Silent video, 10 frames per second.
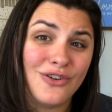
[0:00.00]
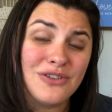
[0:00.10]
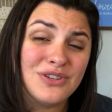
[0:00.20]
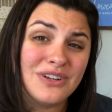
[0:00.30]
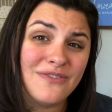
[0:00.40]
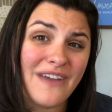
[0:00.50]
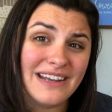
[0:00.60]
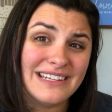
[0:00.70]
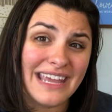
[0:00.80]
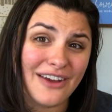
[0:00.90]
You're also going to
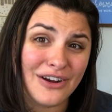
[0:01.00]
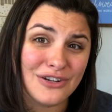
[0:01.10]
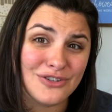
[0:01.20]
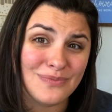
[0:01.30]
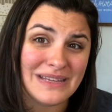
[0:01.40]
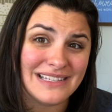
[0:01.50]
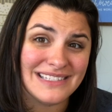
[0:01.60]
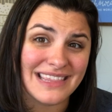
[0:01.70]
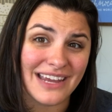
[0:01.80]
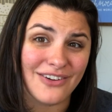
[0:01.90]
find character
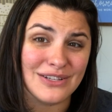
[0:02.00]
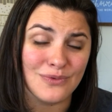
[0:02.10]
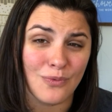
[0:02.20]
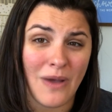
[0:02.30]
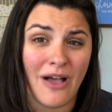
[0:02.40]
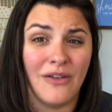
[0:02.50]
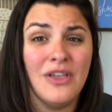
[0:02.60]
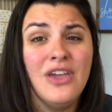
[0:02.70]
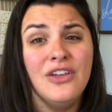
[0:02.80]
meets there as well.